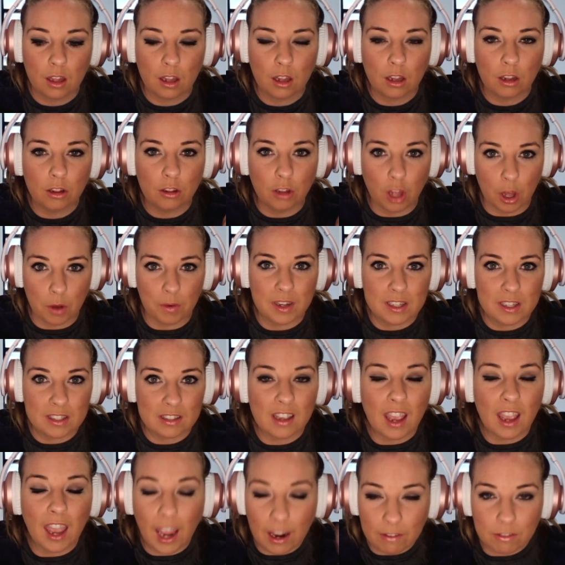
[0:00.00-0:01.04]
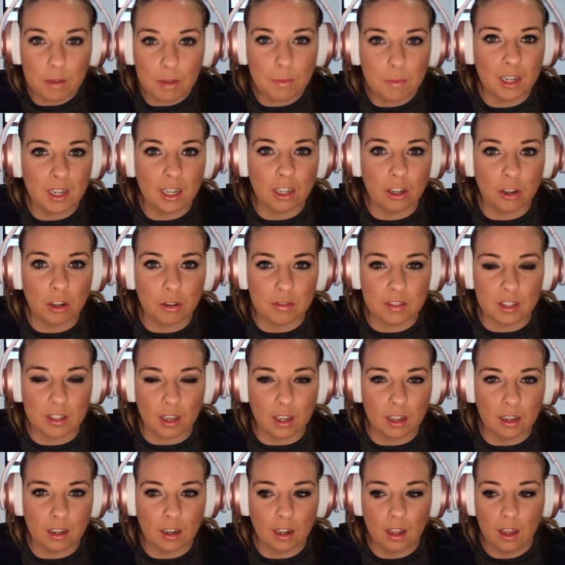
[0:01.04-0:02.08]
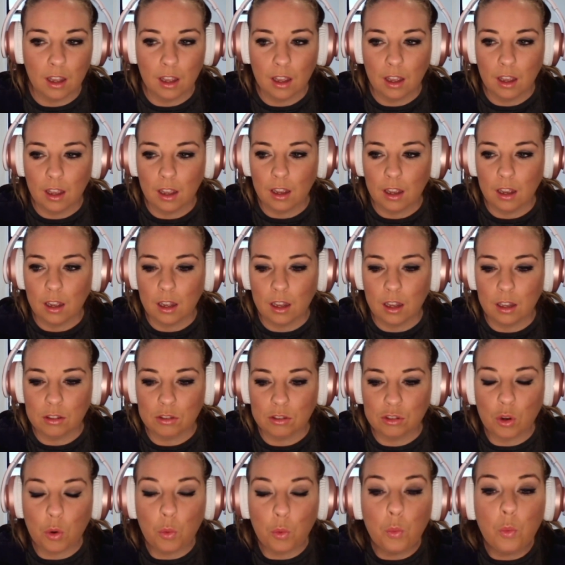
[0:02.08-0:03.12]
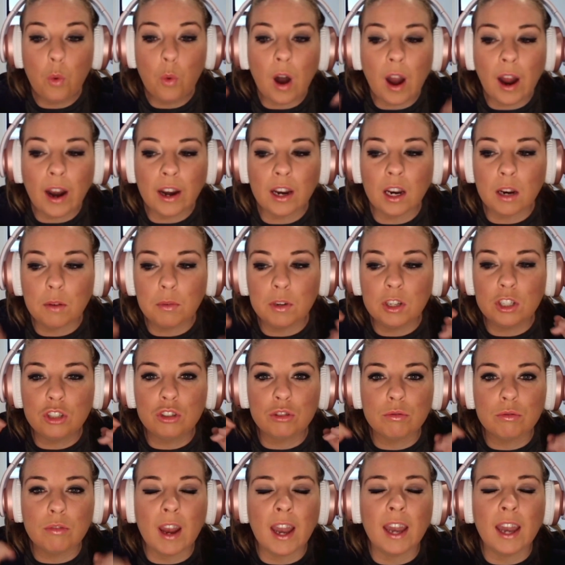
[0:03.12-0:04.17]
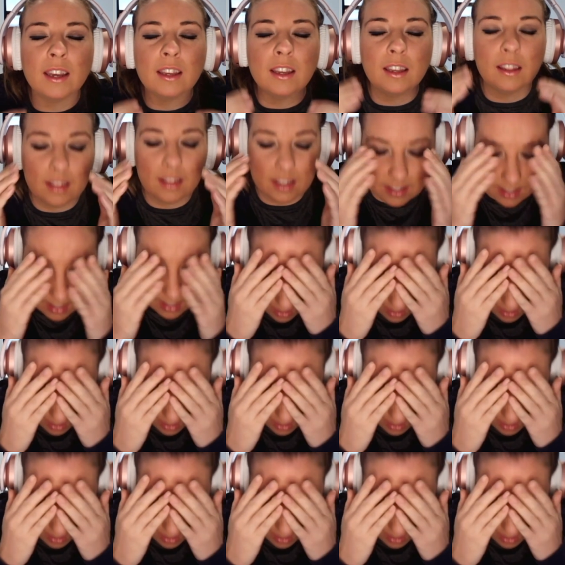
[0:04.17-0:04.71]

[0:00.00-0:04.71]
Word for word: Lois. Everybody knows it. So why are we dragging this